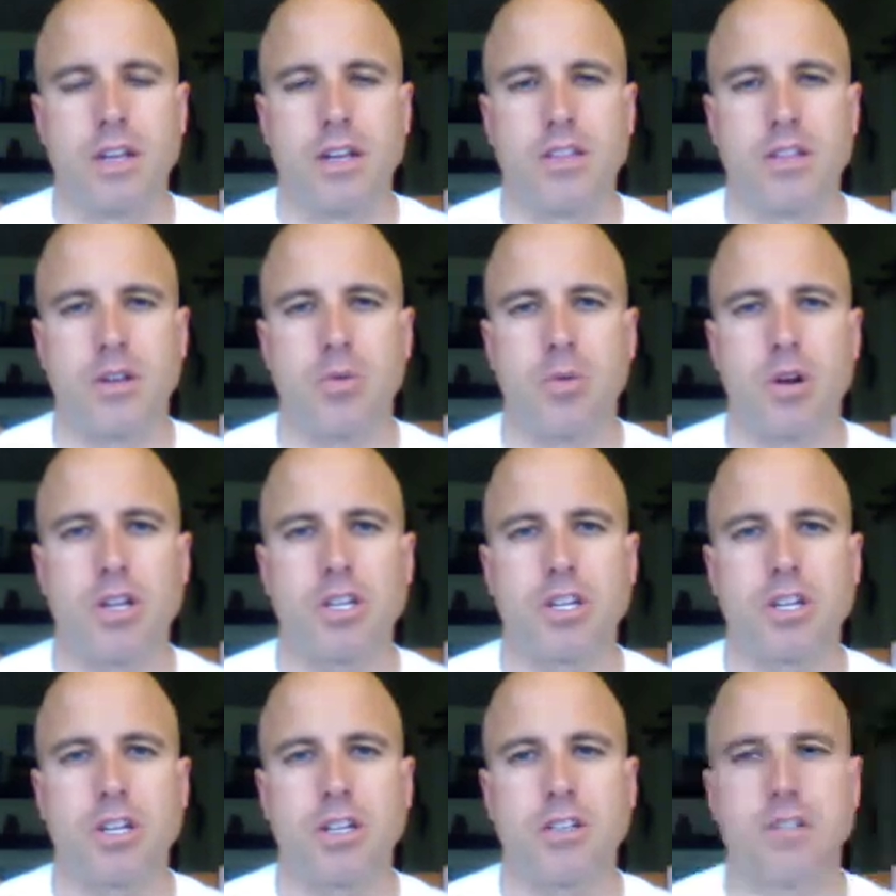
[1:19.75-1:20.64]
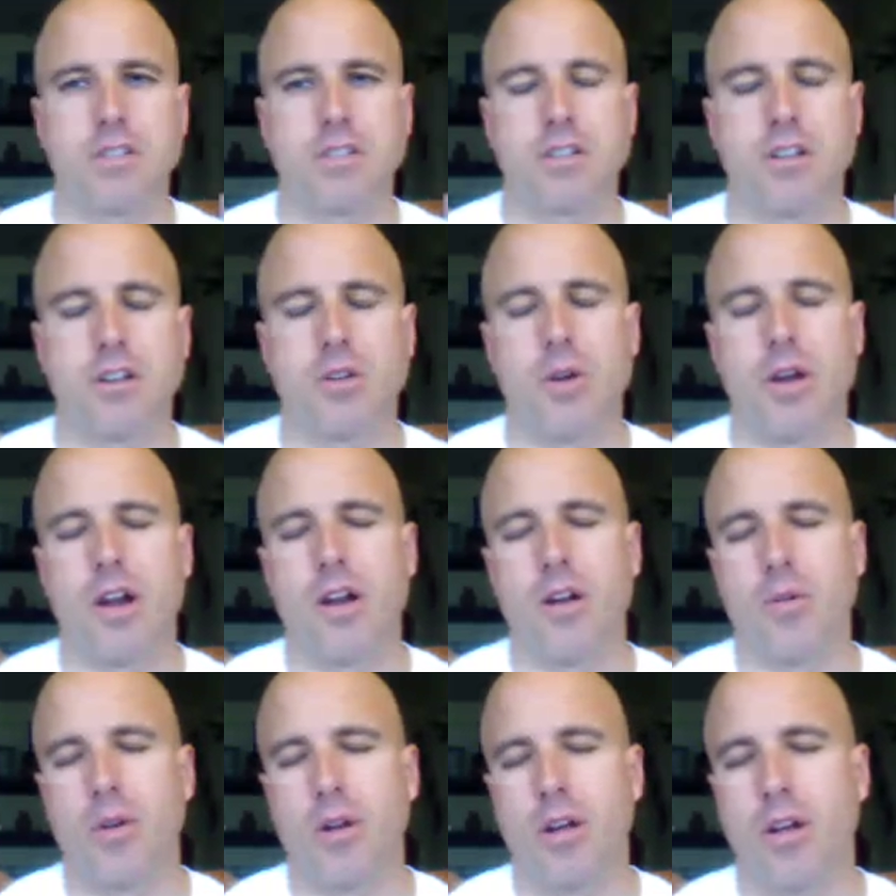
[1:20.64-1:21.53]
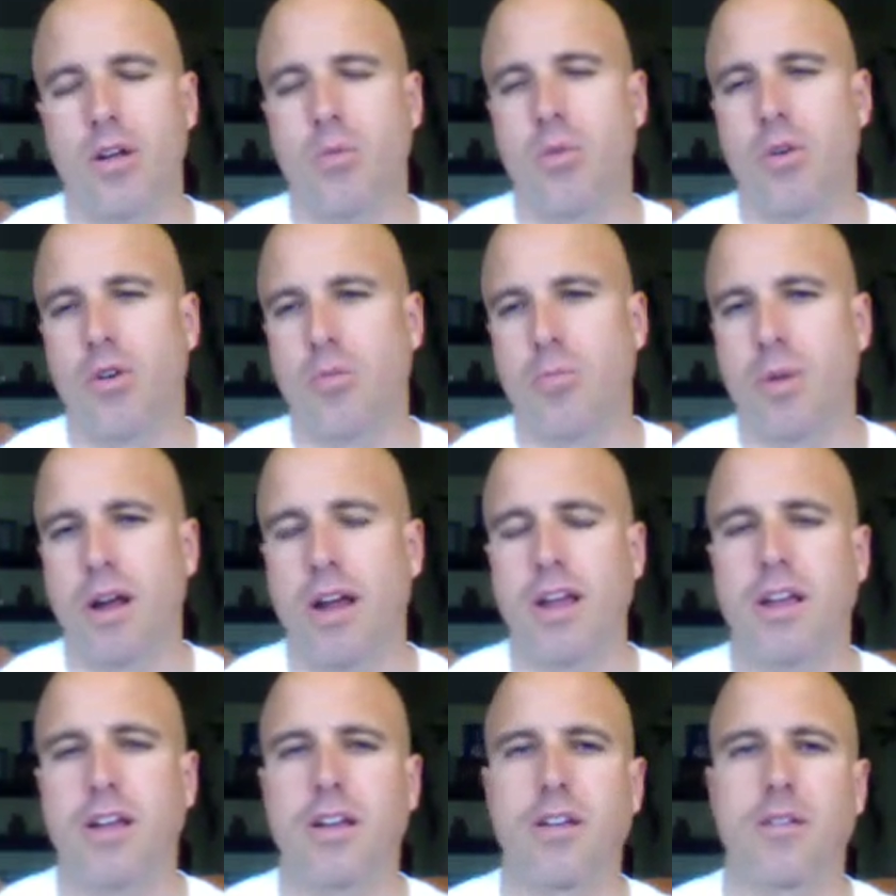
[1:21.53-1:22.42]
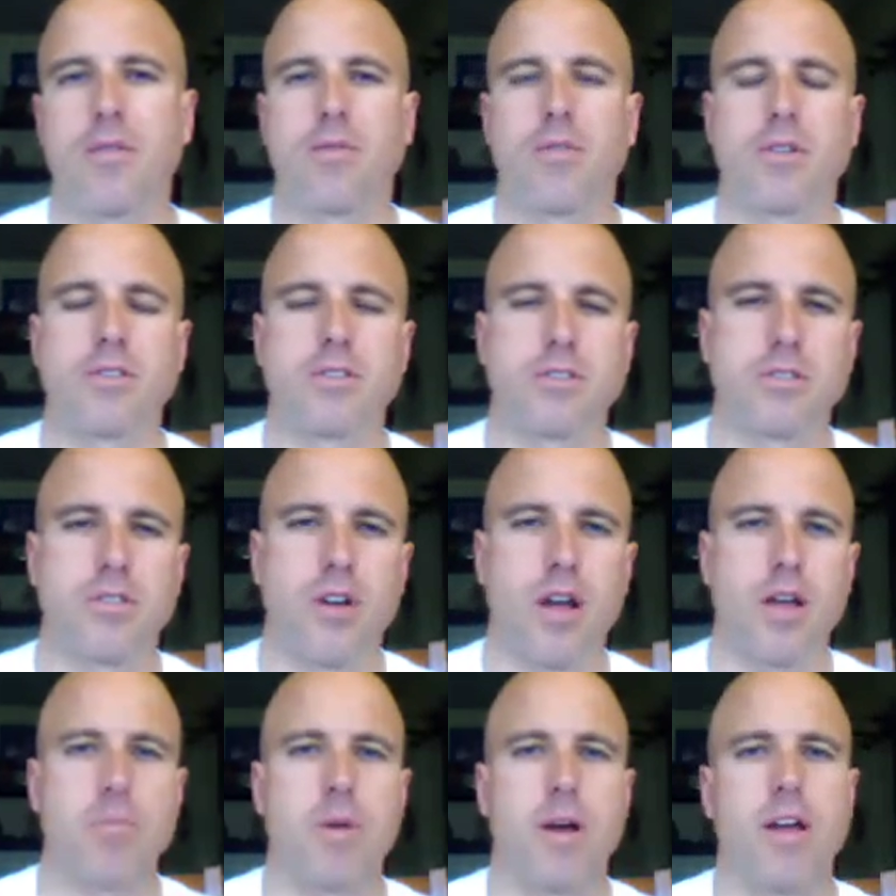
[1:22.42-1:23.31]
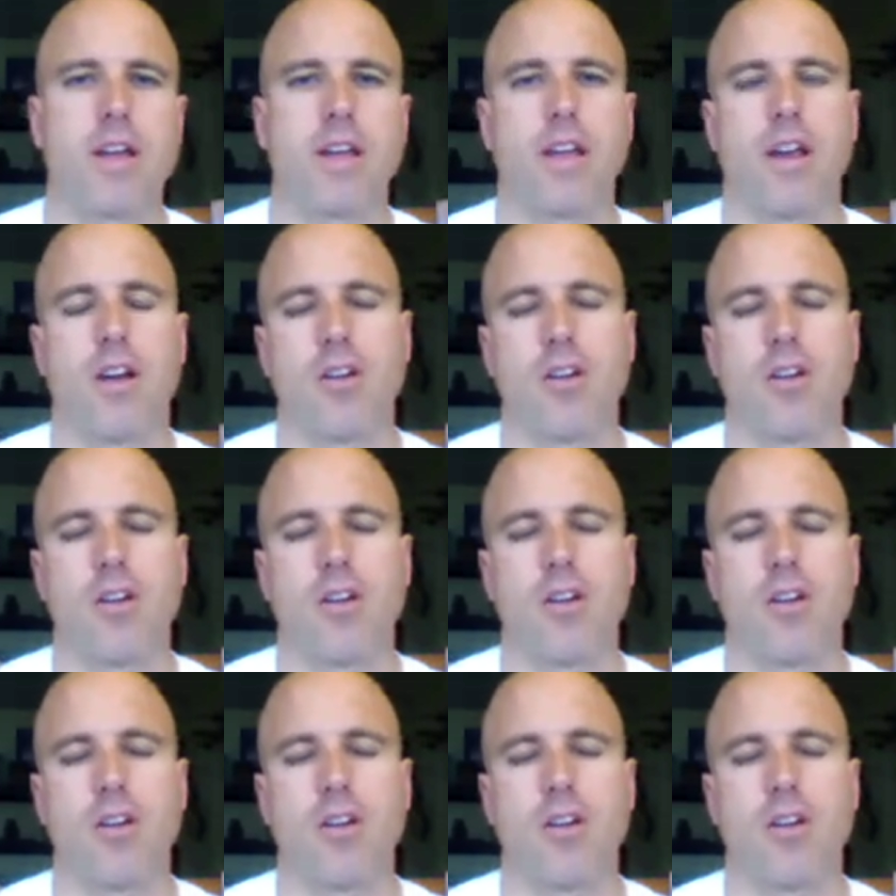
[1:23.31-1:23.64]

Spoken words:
and the question is, road bike versus tri bike,